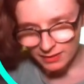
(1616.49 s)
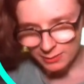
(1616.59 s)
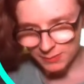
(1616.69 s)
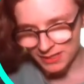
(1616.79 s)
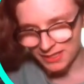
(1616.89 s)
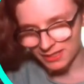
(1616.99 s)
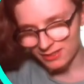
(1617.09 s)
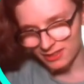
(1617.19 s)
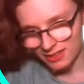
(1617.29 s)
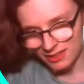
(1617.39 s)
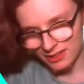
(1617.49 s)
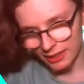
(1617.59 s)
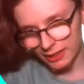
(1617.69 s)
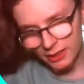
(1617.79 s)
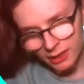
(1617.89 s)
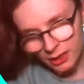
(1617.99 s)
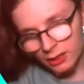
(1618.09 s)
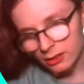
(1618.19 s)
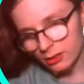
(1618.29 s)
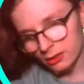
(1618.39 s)
It's been years since I
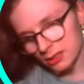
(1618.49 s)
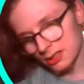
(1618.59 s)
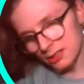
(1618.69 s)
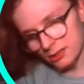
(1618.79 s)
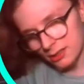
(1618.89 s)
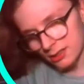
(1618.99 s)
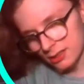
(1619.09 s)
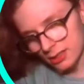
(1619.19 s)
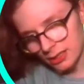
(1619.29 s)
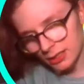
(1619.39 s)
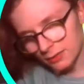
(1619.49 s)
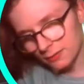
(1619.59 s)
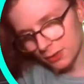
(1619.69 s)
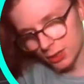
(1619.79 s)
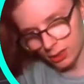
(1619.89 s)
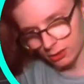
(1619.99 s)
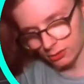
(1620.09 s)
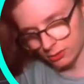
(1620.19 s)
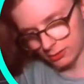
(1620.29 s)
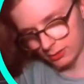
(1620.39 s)
heard his distinctive chuckle.